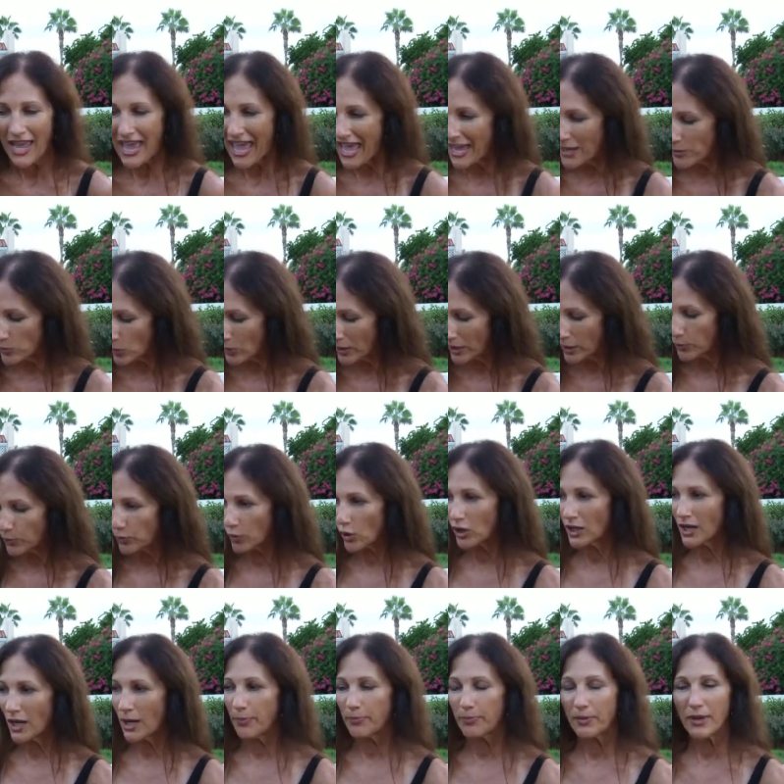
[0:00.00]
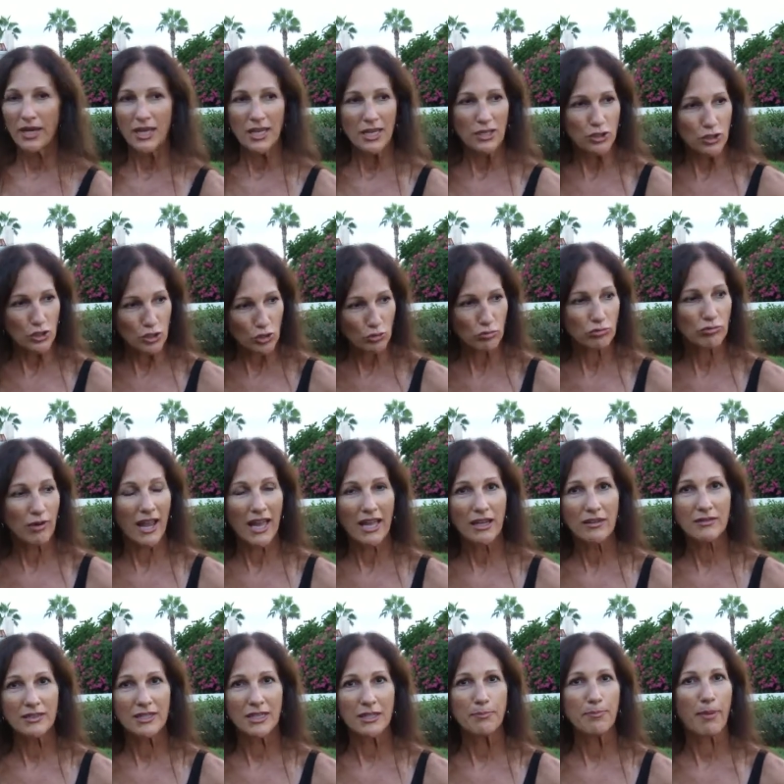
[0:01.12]
And we're brought up
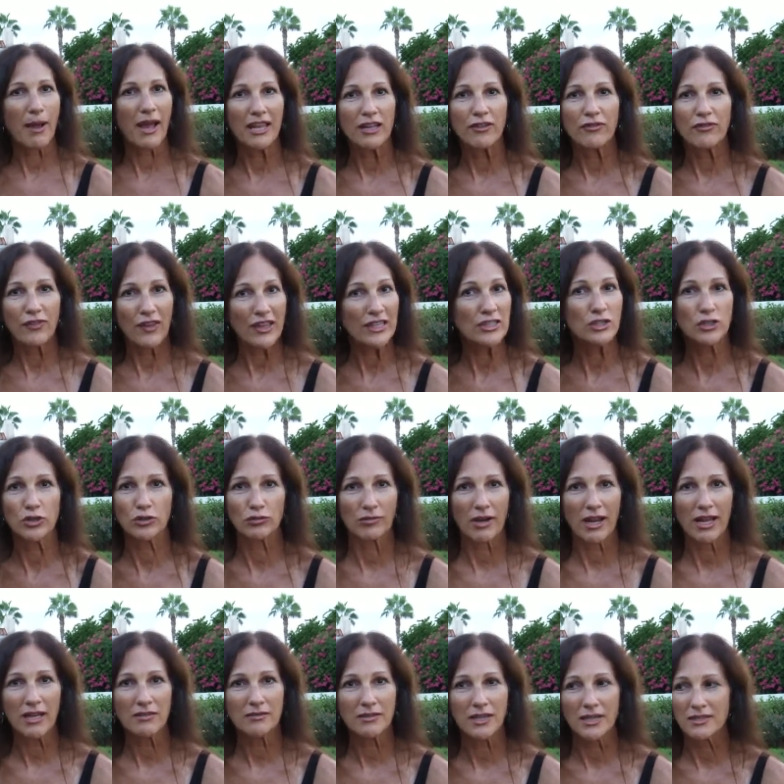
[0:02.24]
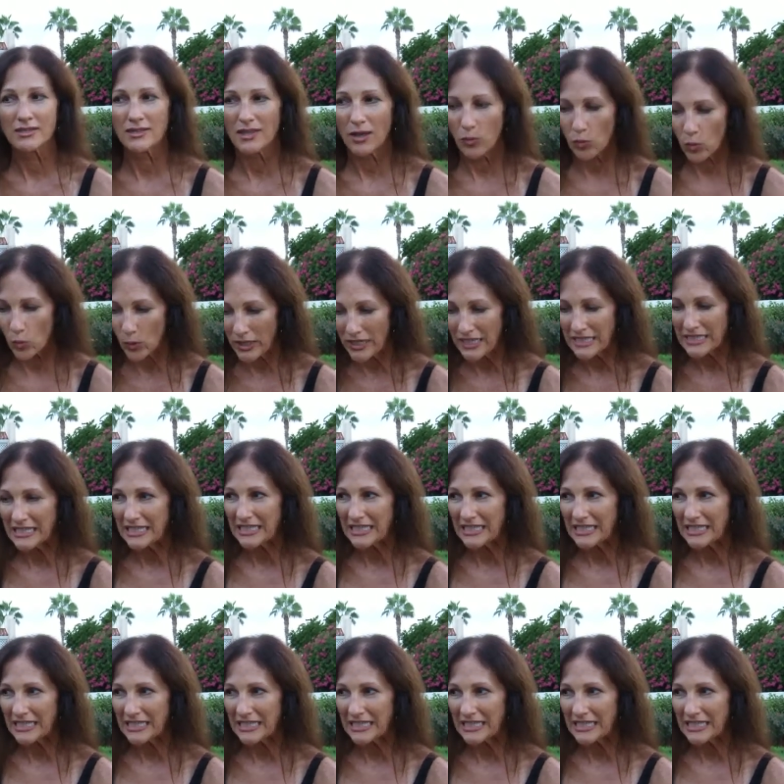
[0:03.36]
surrounded by events around us that we